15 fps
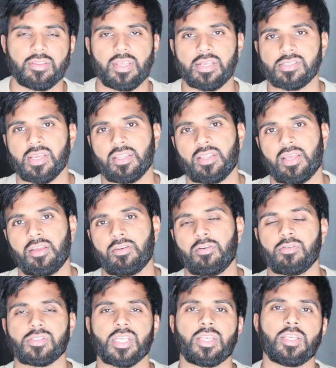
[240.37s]
They said that, you
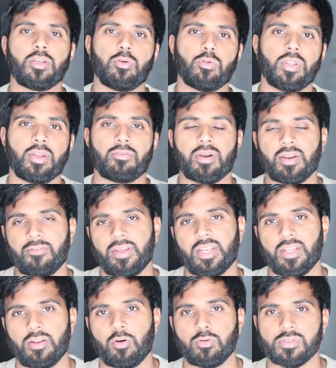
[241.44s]
know, it's a newly
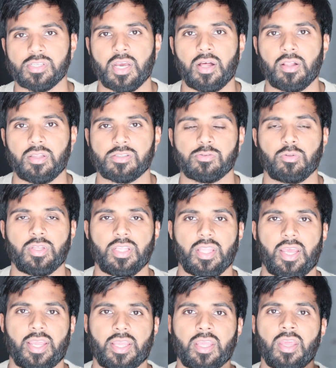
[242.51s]
renovated hotel. It's only
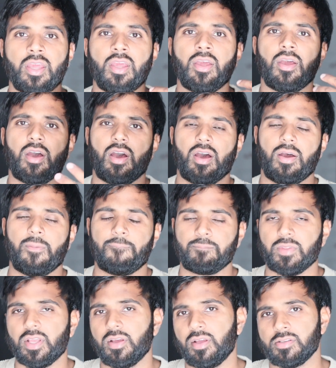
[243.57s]
like
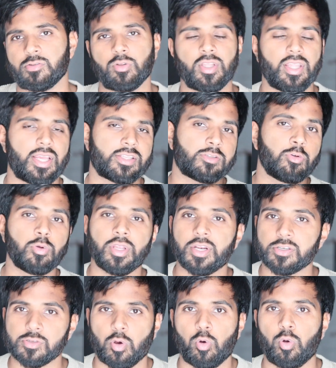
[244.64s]
2
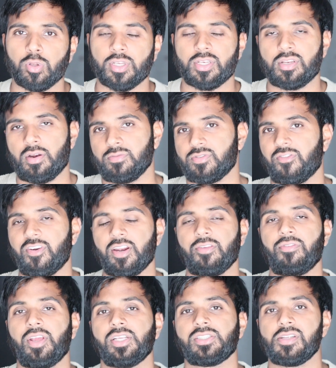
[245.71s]
years old in terms of
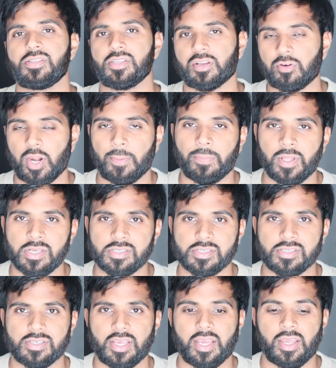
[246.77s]
renovations. It's a great place to
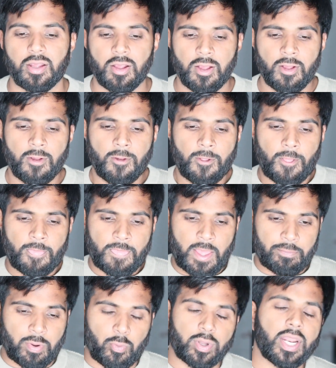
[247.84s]
stay.
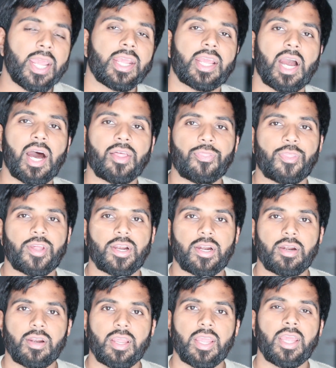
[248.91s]
But when I got
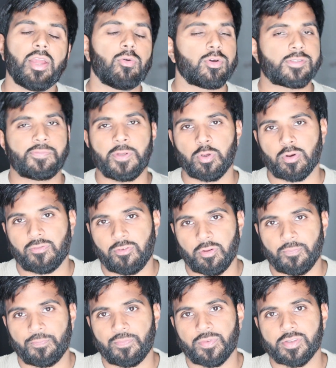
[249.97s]
there, it was
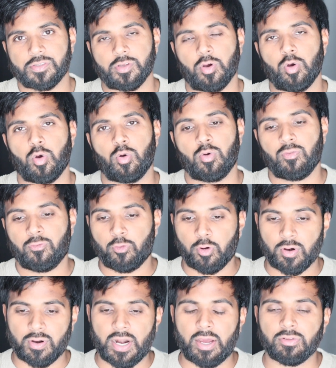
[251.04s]
beautiful. So
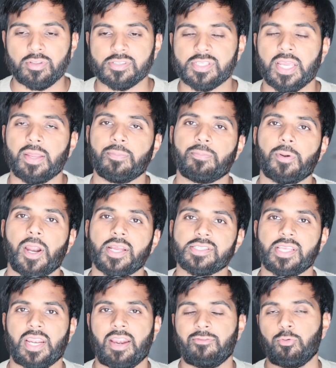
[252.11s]
for around the same price
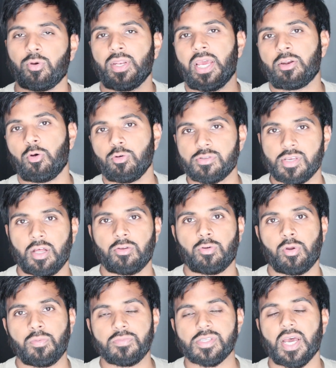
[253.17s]
that everyone had hotel
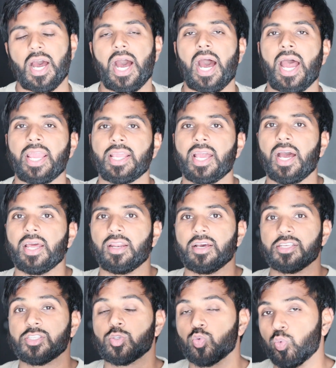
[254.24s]
rooms, I got
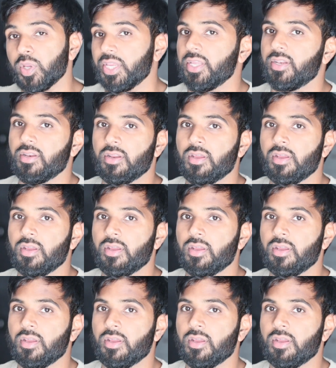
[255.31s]
a suite.